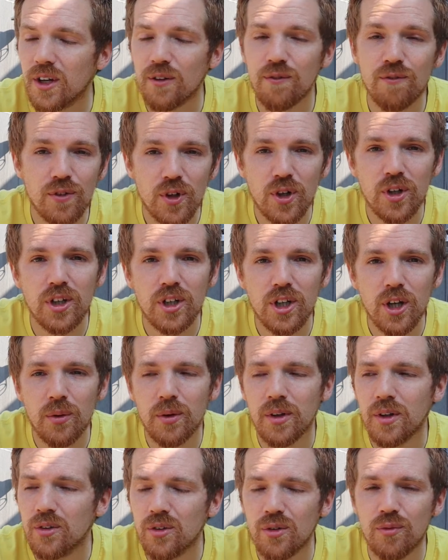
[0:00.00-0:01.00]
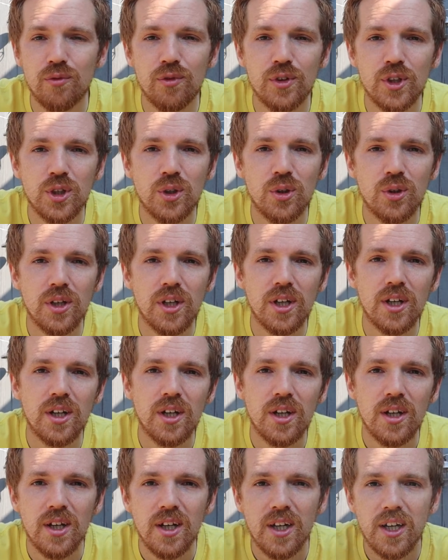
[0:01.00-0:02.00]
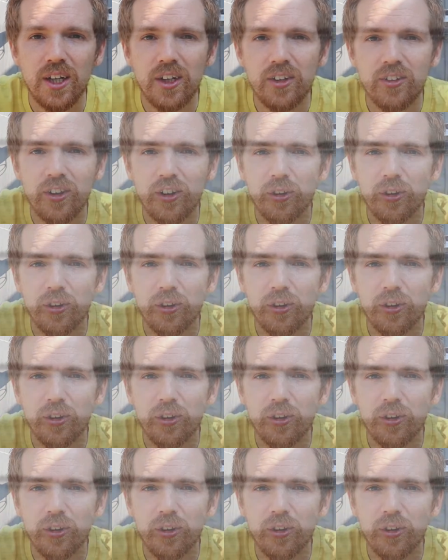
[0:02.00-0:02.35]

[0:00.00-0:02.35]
had a fire going, some fish cooking, and he